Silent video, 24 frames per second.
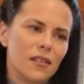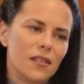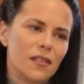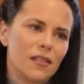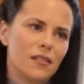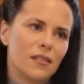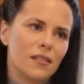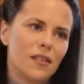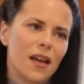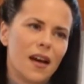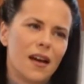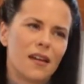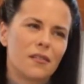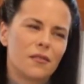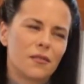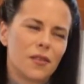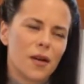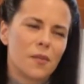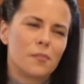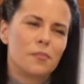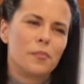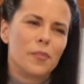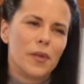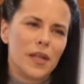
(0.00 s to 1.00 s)
not
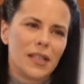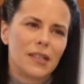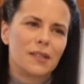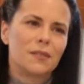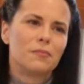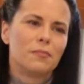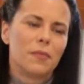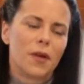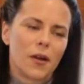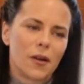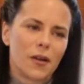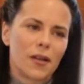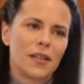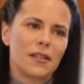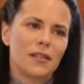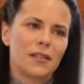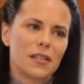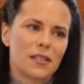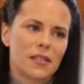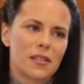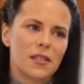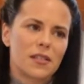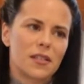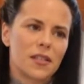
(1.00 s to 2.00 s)
a bear market
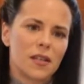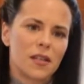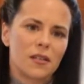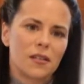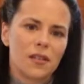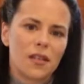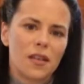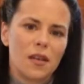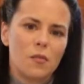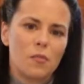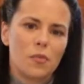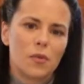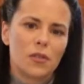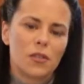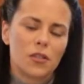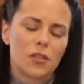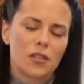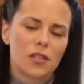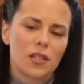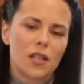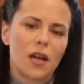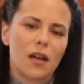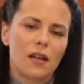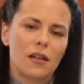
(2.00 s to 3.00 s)
necessarily, but
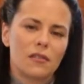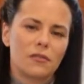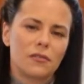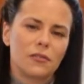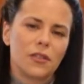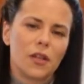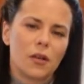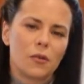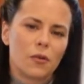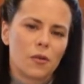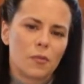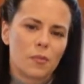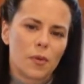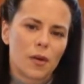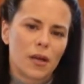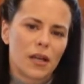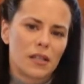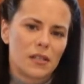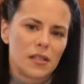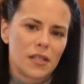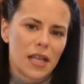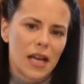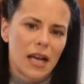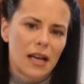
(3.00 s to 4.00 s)
just kind of lower
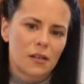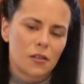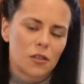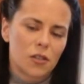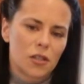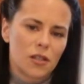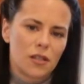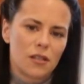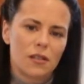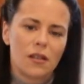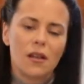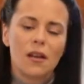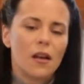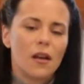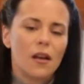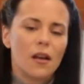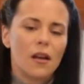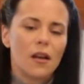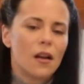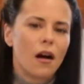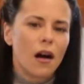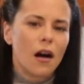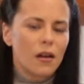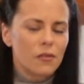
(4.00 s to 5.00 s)
price action.
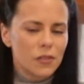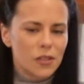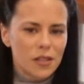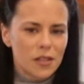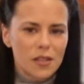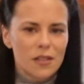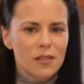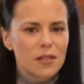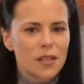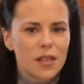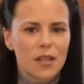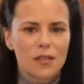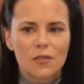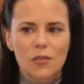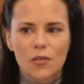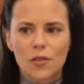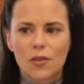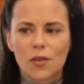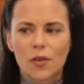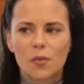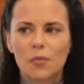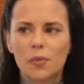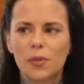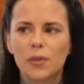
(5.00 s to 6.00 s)
Obviously, things are
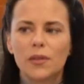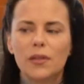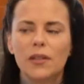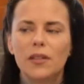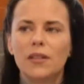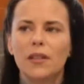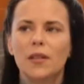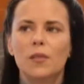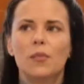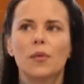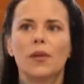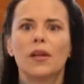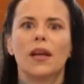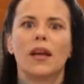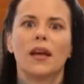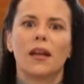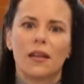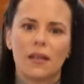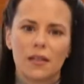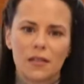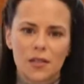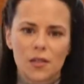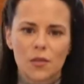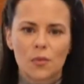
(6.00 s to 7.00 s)
completely
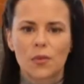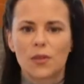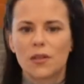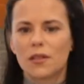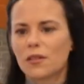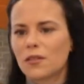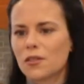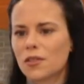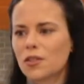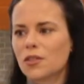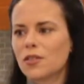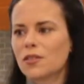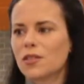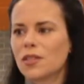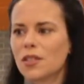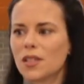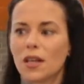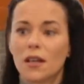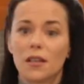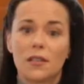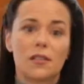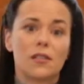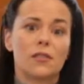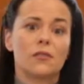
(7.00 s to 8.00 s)
bananas when there's just
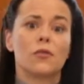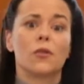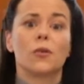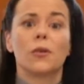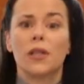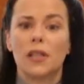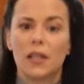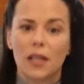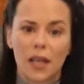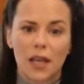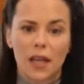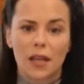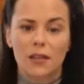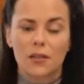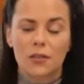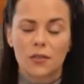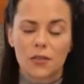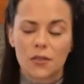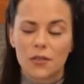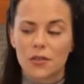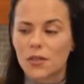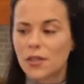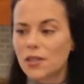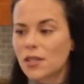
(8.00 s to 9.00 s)
tons of green
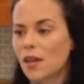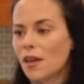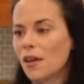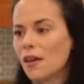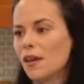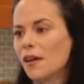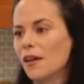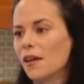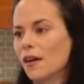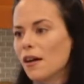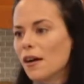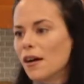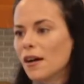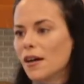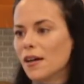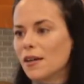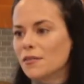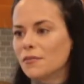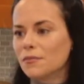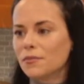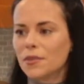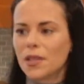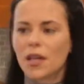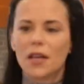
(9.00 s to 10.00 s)
candles,
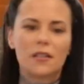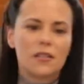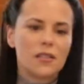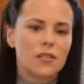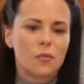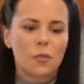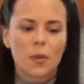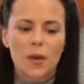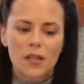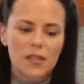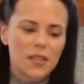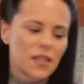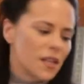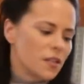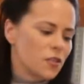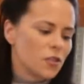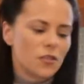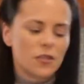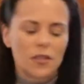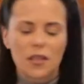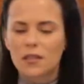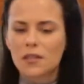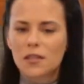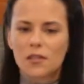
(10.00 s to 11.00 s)
tons of price action,
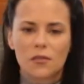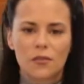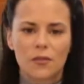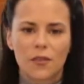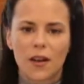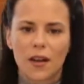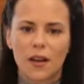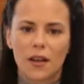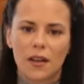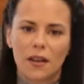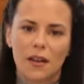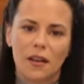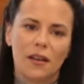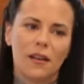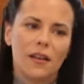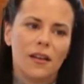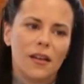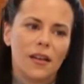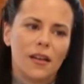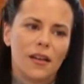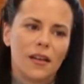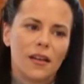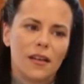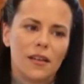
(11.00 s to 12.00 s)
tons of fun.
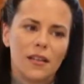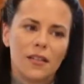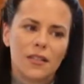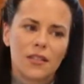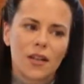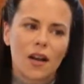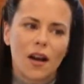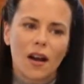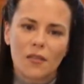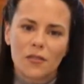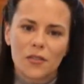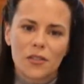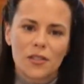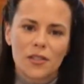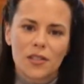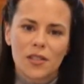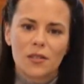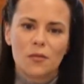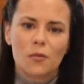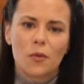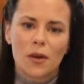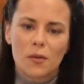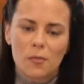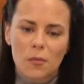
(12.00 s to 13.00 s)
It's obviously
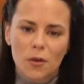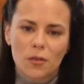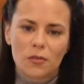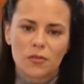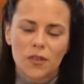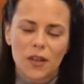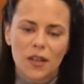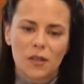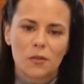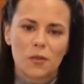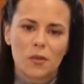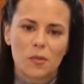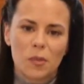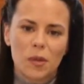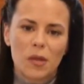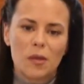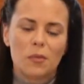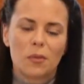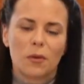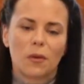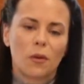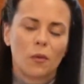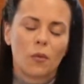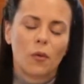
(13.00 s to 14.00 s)
way more fun when people are